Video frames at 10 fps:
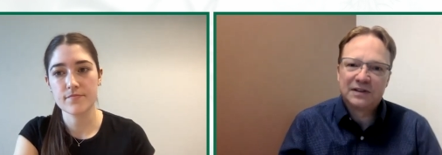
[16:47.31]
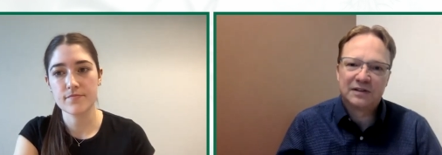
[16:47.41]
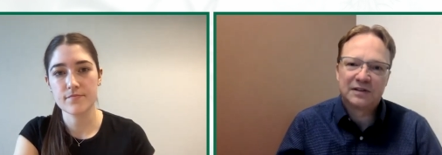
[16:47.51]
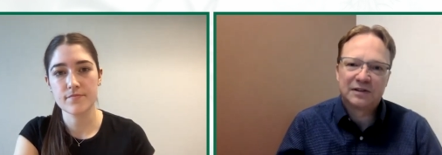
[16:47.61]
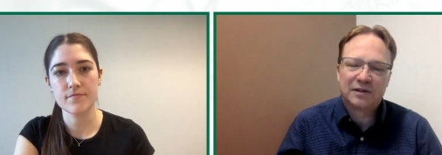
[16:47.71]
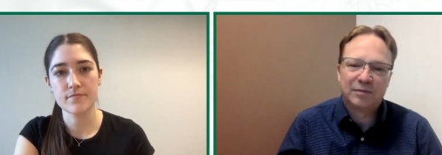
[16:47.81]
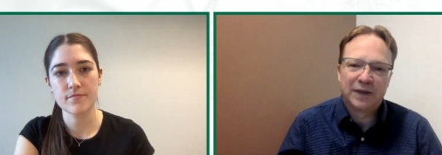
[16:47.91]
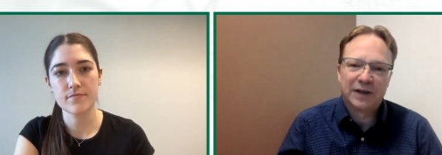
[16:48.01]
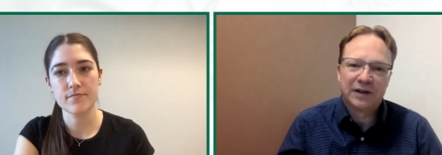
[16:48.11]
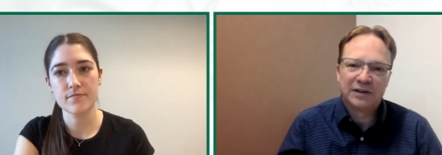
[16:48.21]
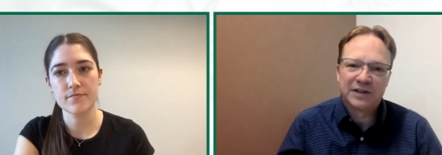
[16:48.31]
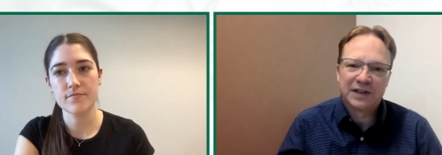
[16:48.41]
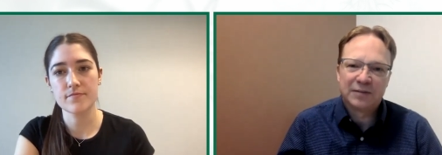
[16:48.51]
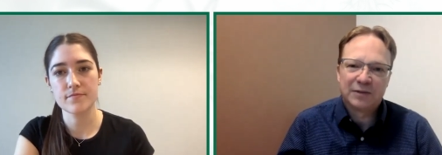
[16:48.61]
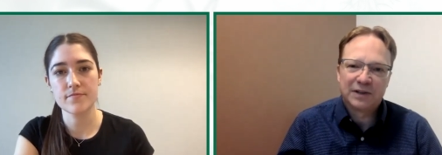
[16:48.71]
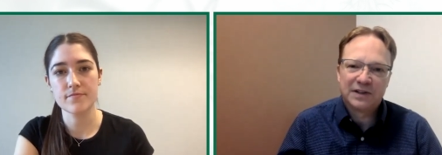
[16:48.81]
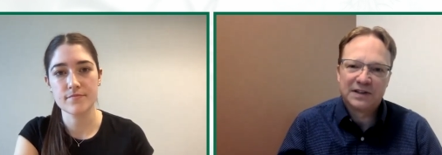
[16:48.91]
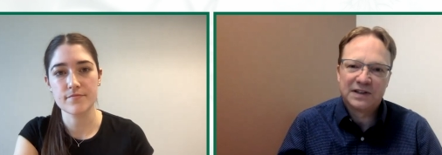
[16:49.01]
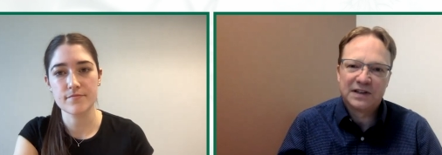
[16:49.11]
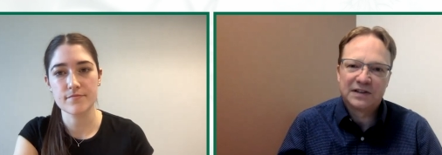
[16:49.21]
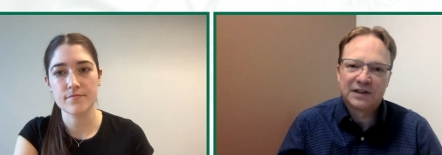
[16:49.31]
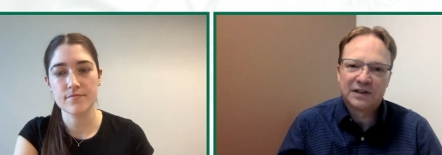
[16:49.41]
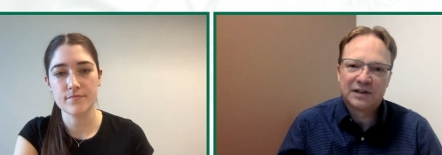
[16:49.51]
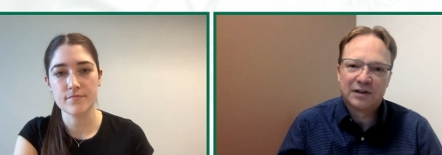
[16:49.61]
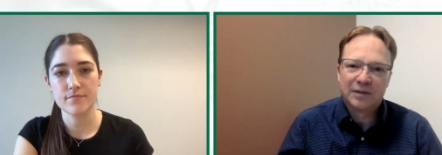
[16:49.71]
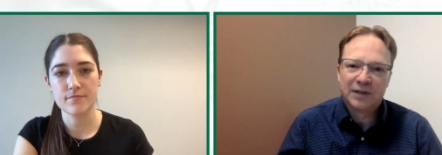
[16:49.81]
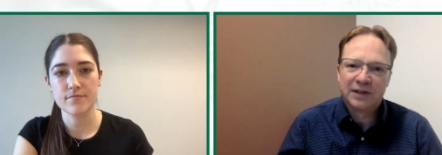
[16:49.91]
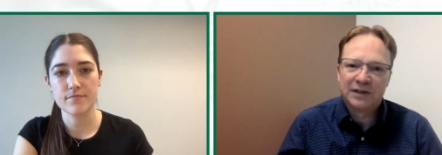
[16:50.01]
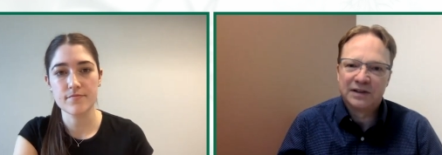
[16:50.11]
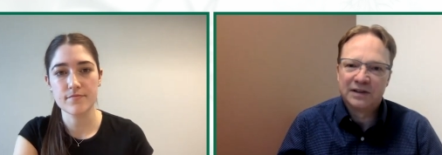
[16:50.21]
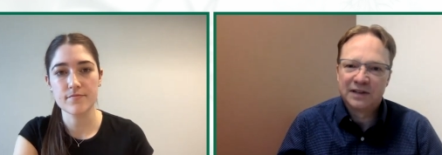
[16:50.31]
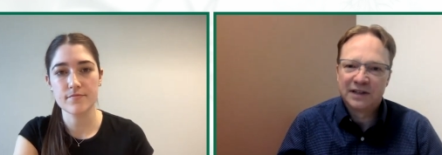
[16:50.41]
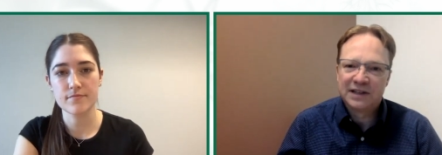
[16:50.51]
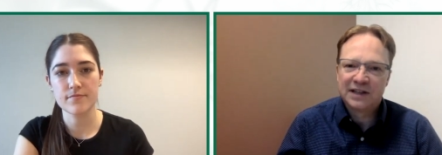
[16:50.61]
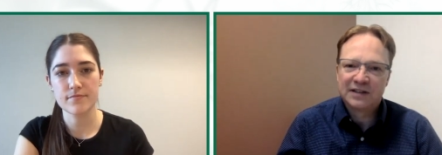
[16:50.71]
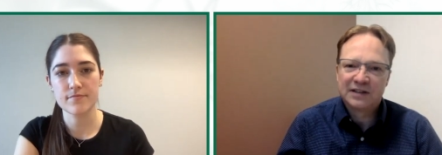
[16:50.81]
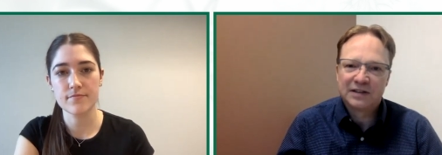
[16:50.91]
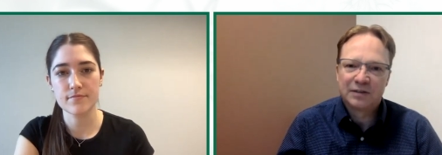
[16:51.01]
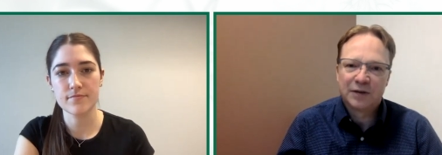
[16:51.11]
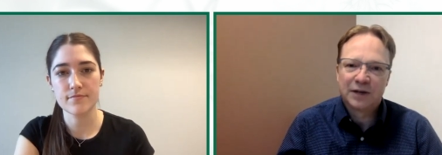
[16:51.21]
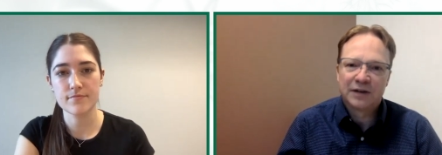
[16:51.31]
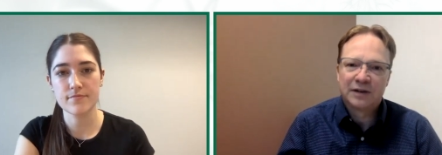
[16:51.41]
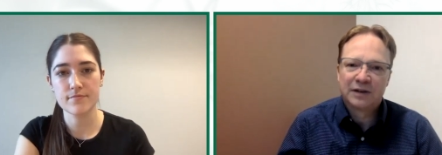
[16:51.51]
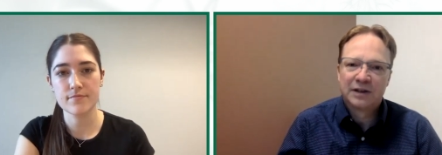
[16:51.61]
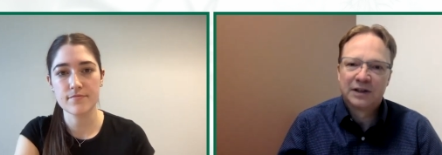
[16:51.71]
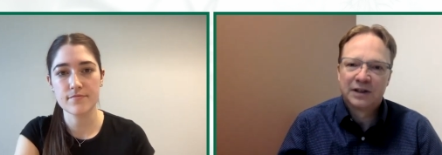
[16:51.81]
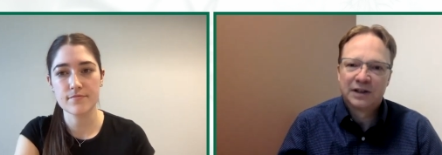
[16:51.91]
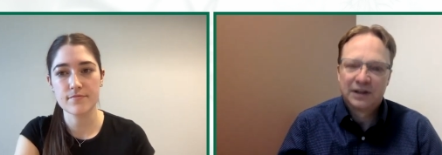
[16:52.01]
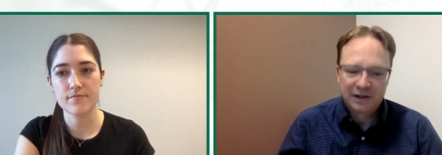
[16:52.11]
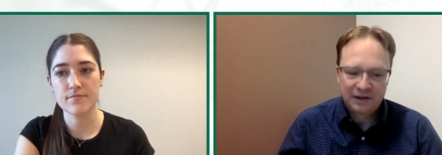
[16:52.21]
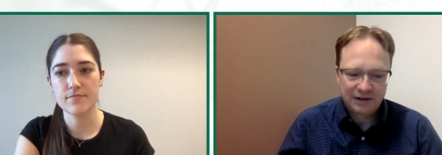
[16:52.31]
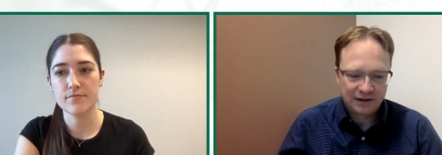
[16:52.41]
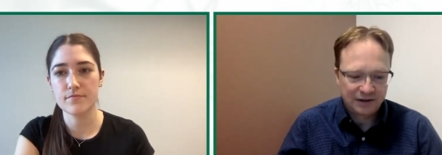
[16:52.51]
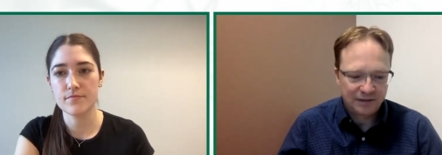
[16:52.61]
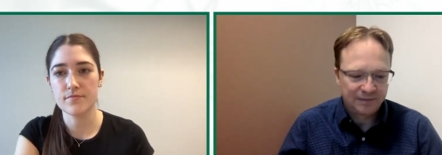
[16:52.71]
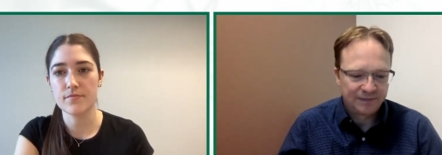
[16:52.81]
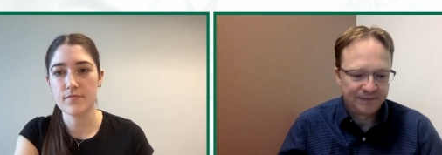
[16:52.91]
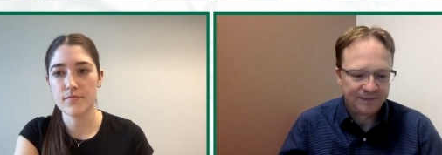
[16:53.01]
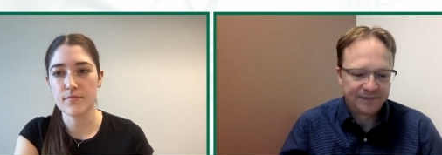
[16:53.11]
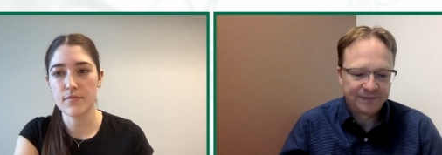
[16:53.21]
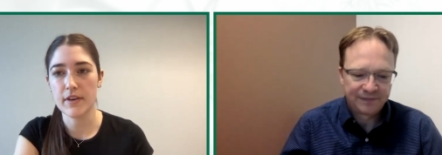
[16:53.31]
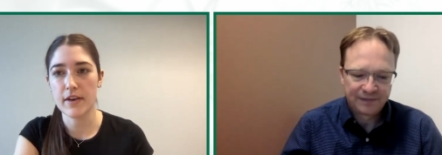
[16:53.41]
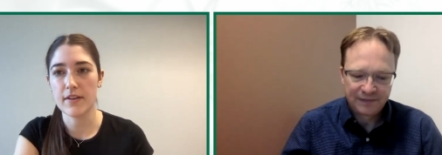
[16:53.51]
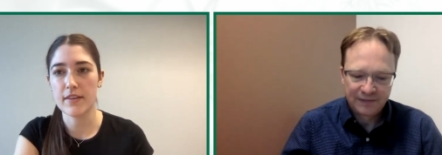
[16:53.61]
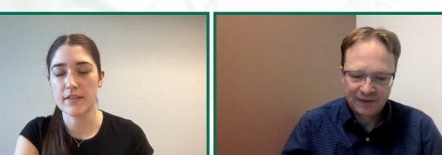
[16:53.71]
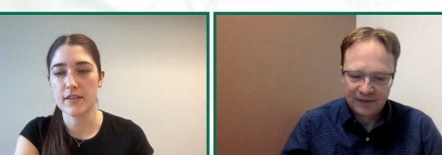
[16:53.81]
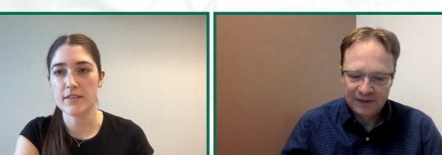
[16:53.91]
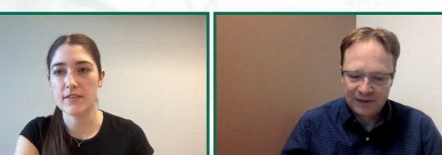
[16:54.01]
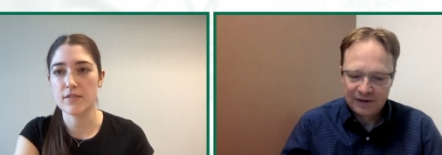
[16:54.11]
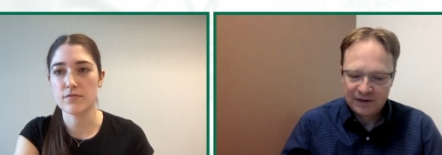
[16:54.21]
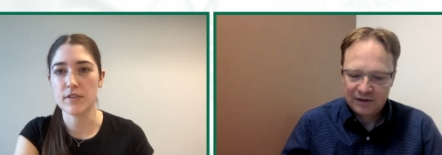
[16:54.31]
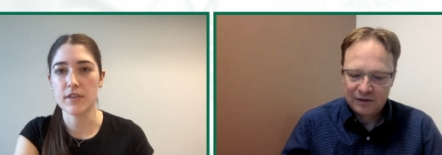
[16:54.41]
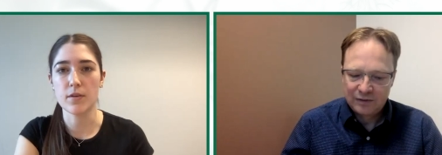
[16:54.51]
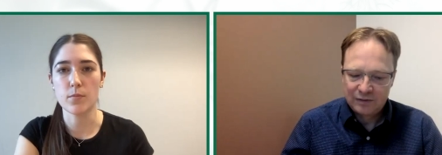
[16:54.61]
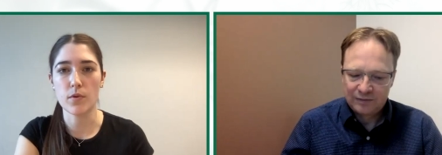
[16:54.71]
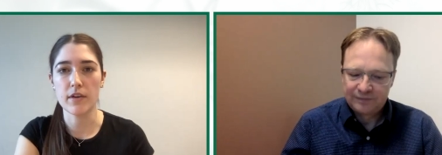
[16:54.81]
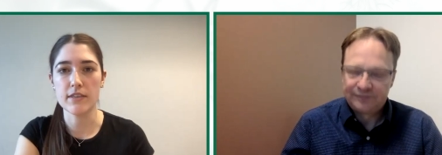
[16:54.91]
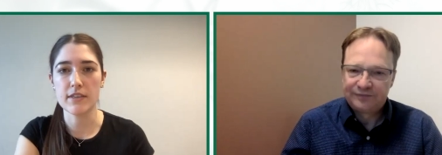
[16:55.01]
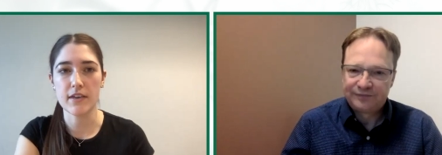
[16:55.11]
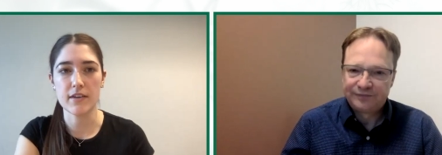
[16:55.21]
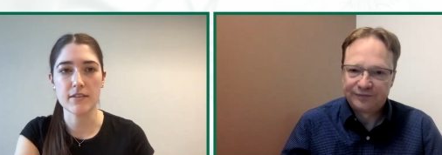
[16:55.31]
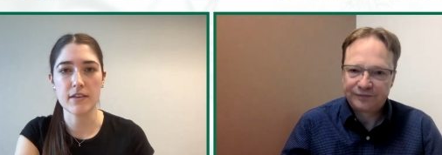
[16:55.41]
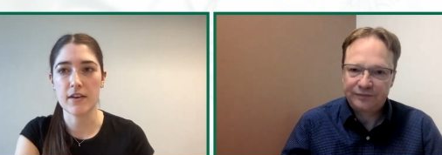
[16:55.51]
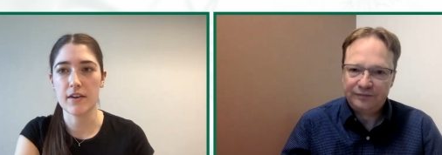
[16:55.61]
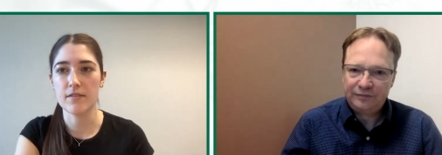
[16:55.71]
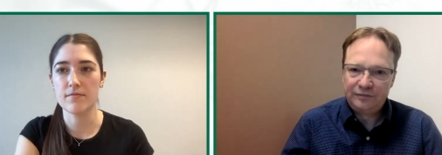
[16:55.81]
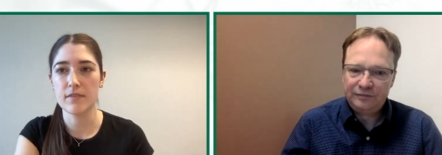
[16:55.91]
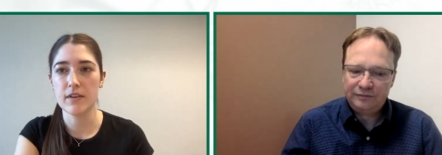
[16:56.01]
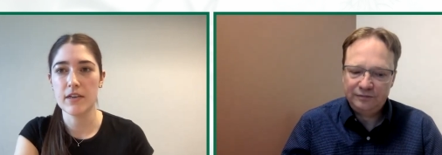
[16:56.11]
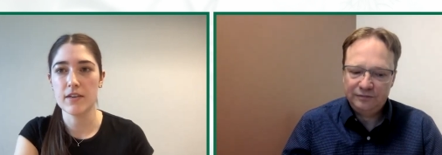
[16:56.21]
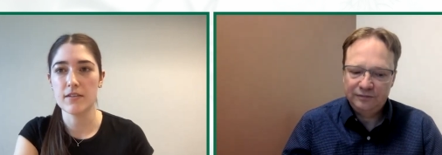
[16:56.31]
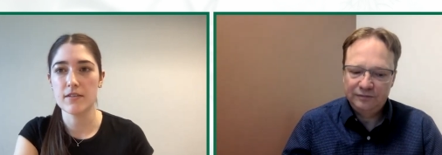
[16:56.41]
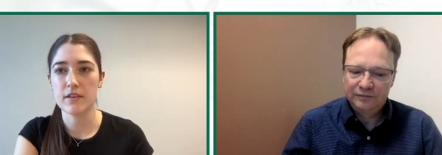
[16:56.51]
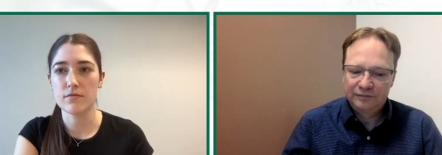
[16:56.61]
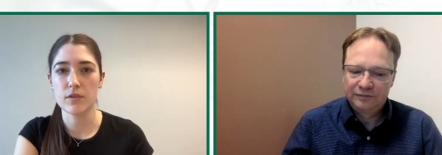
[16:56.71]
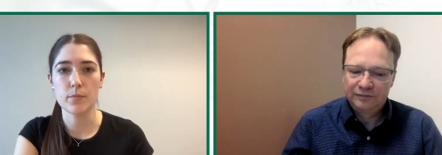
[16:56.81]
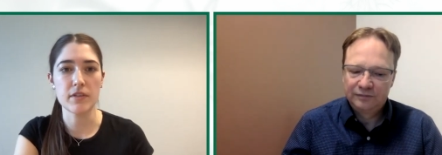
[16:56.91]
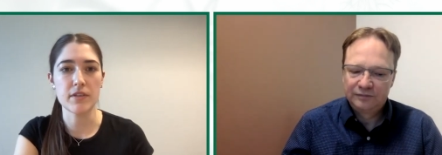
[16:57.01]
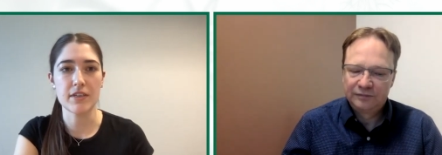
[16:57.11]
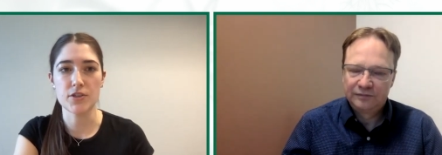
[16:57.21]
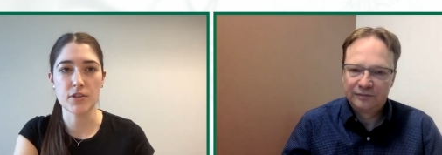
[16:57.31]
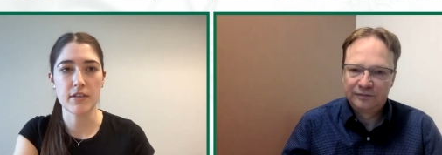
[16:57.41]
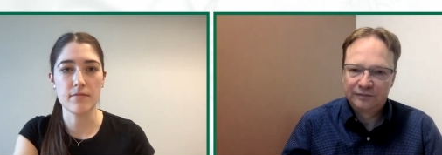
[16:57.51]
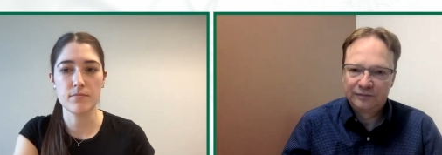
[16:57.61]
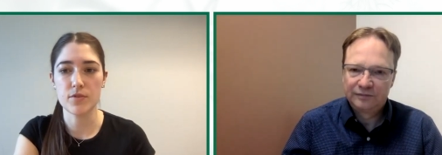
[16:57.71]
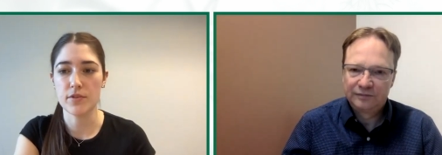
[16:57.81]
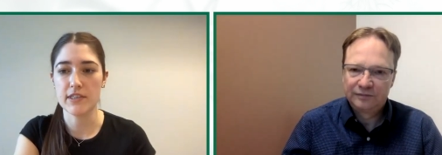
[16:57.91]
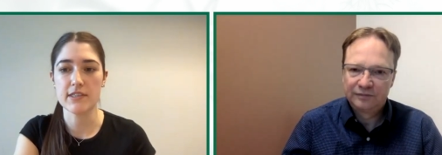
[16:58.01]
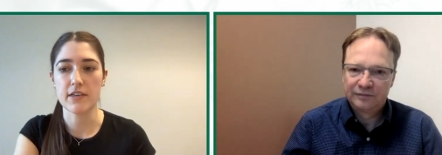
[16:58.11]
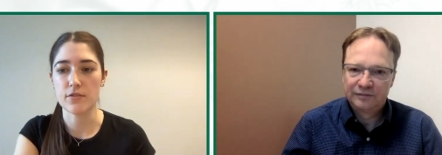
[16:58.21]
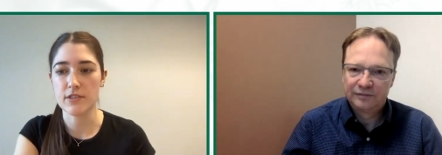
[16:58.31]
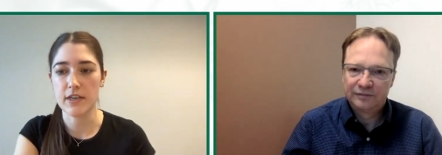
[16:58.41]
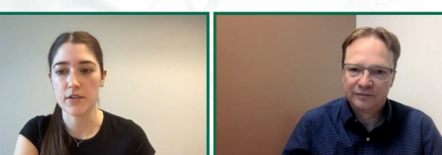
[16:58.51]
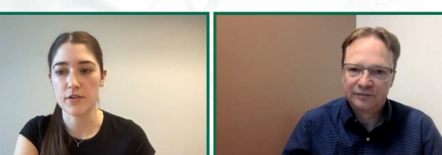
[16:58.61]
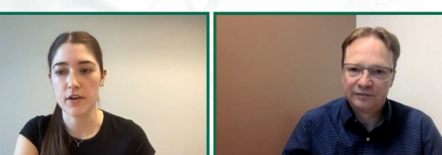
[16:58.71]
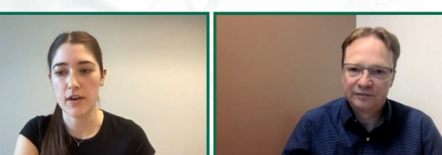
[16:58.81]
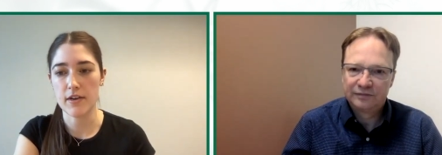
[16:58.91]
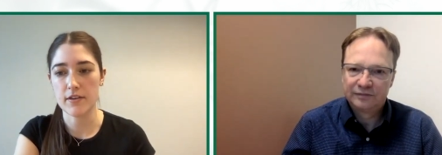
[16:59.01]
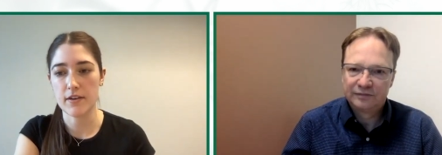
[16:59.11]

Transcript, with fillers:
Speaker 1: sort of better understand what these cells are that are being attached to the wire. Mm-hmm.
Speaker 2: Yeah, I think that's definitely a good point. And uh, definitely potentially doing single cell or a,